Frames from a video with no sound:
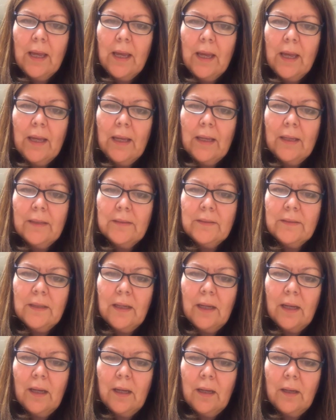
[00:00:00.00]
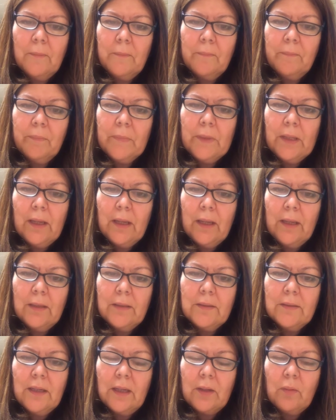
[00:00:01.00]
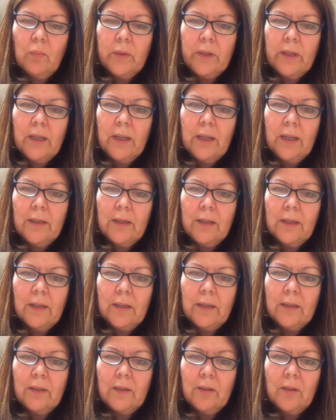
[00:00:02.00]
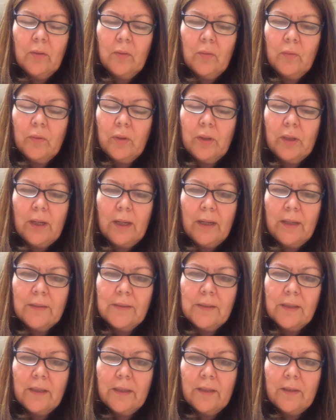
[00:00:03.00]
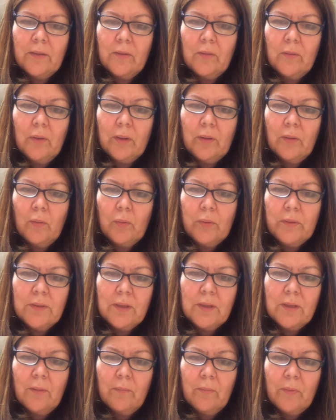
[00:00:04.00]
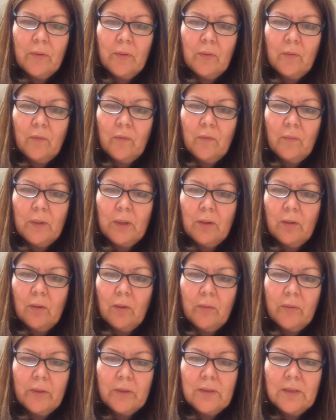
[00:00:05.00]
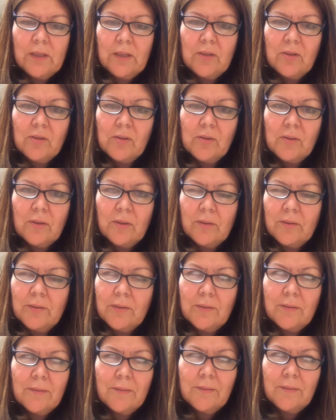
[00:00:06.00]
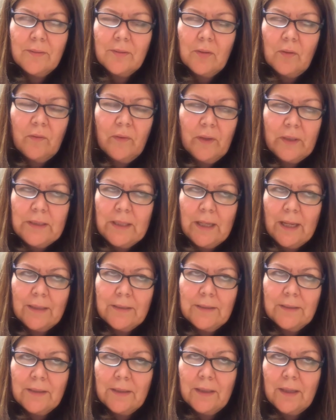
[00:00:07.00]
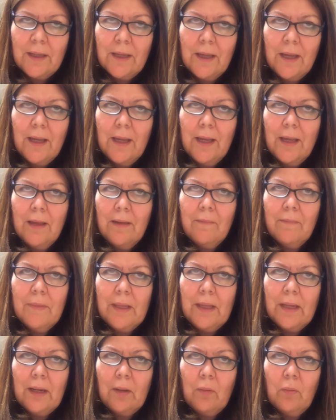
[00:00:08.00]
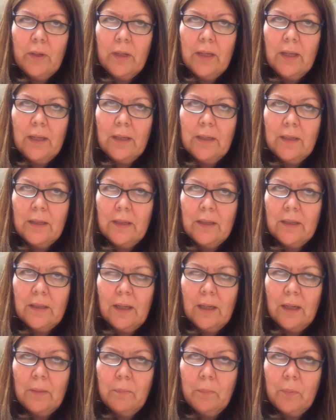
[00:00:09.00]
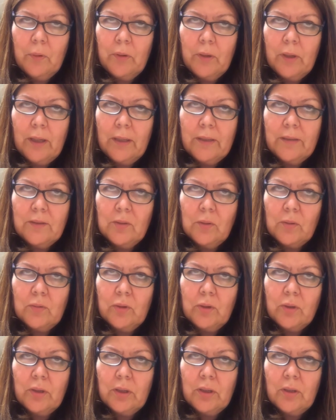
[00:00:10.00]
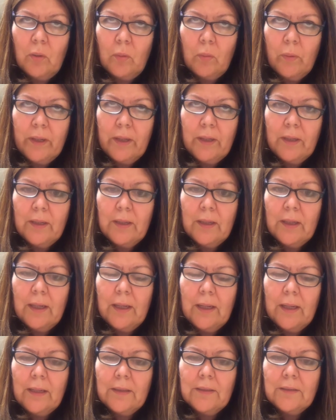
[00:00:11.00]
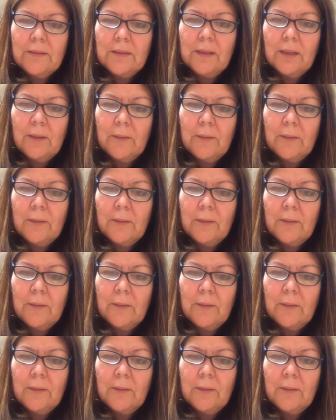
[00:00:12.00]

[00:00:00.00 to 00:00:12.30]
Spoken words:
and I went ahead and I knew, you guys, like, you had always come through for me. All the teachers are so fantastic, that I went ahead and I told her to go in, and